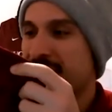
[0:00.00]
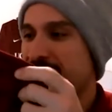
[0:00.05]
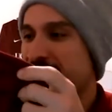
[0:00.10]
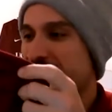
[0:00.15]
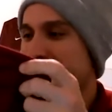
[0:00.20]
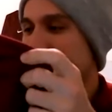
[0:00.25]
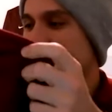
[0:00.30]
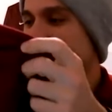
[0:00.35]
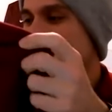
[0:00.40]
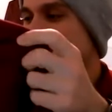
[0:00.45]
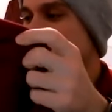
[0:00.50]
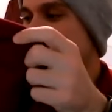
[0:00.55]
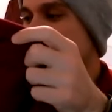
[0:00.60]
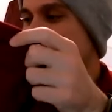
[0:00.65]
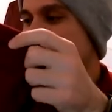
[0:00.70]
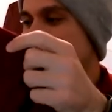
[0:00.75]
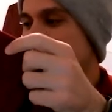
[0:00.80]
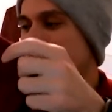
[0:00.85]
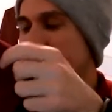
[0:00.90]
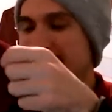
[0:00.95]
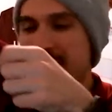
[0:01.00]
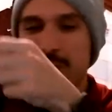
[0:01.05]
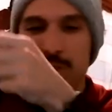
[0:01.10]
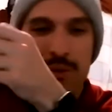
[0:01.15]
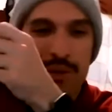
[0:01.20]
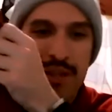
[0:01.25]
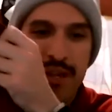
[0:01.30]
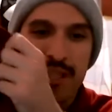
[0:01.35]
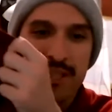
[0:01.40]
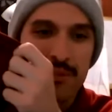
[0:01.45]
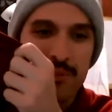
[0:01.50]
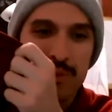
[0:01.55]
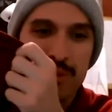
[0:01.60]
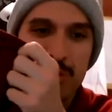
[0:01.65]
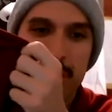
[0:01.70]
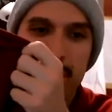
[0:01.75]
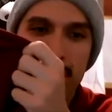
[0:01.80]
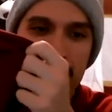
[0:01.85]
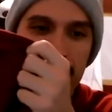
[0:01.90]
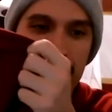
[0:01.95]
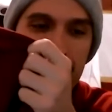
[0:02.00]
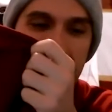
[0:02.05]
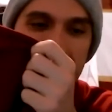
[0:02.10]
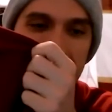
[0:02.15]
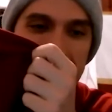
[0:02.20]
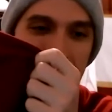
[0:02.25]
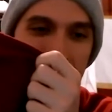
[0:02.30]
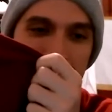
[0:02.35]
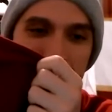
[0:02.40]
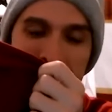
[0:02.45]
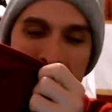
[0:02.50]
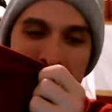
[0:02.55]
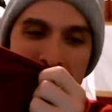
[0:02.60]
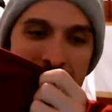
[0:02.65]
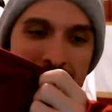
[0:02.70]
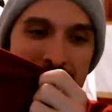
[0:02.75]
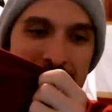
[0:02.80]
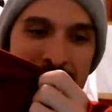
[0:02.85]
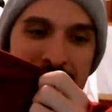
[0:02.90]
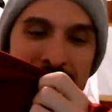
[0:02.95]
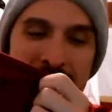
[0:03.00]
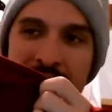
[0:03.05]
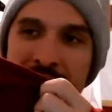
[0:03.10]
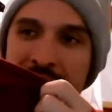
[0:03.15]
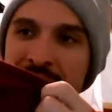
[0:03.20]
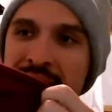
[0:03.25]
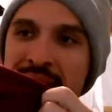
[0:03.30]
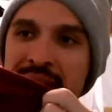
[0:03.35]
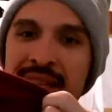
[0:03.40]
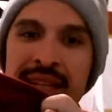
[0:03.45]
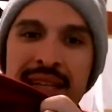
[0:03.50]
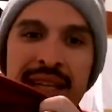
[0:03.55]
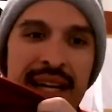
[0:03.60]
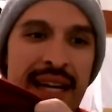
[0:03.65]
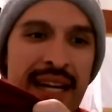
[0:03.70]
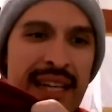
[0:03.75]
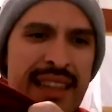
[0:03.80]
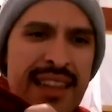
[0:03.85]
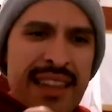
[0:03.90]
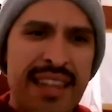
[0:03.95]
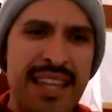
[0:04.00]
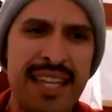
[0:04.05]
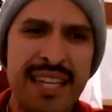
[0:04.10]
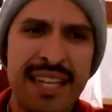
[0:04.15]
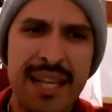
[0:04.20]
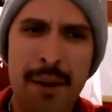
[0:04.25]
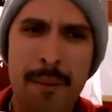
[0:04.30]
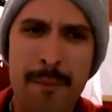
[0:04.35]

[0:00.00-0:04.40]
And it's a really awesome sweater. If you guys haven't gotten it yet, I think it